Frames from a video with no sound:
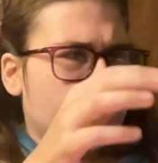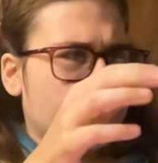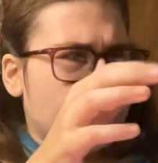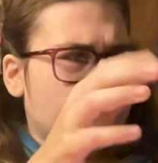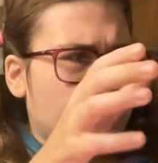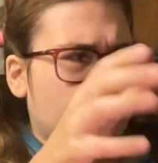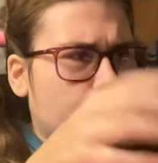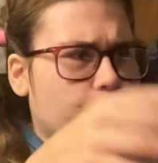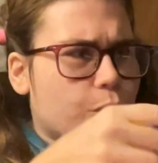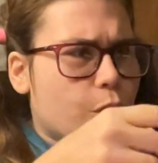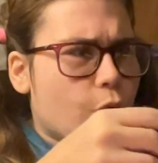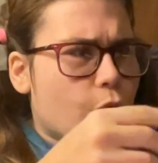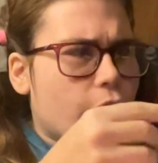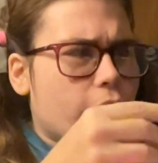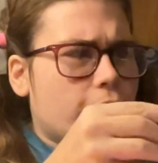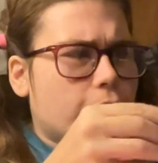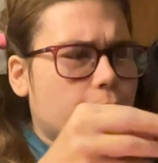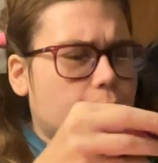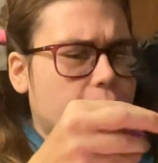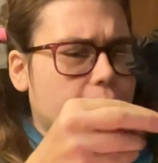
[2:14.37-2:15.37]

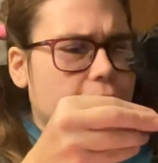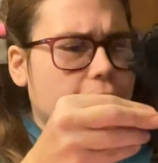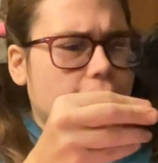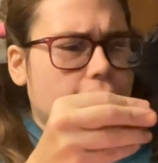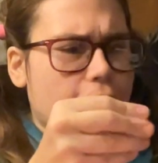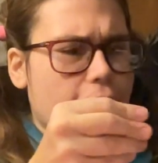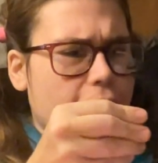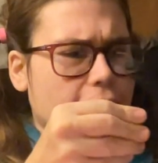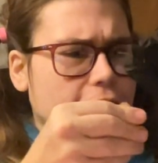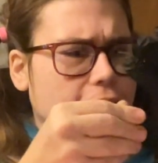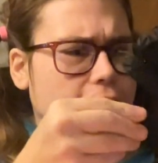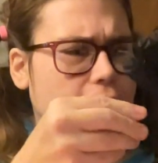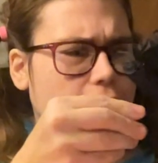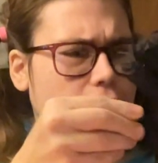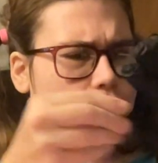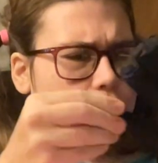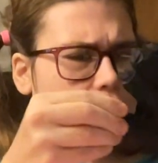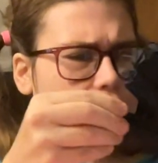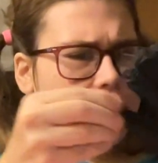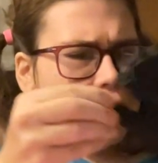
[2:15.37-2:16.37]
more
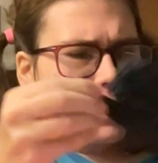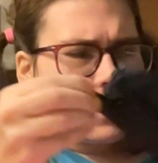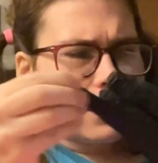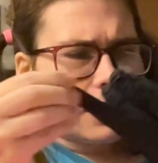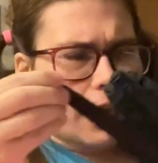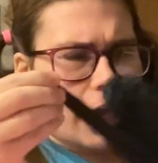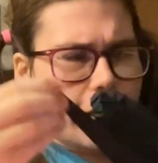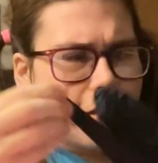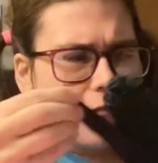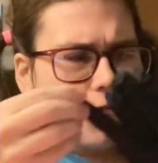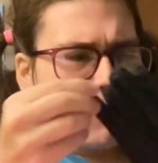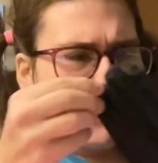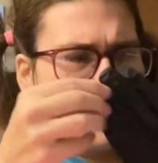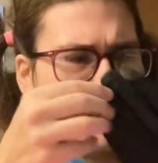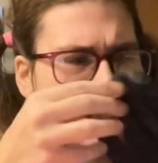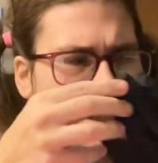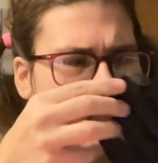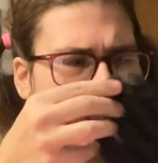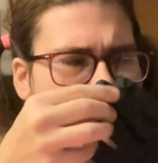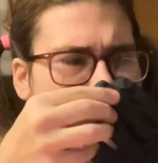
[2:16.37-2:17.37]
protection, because I
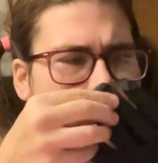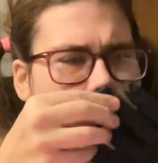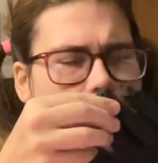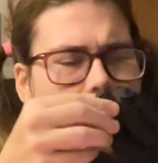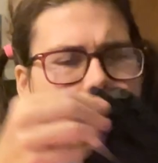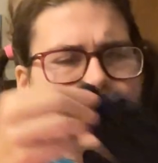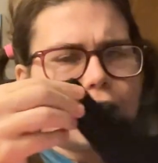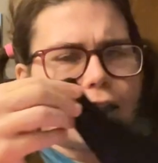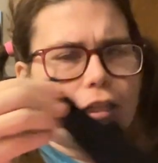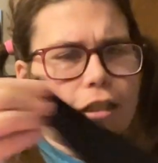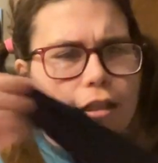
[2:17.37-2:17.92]
feel like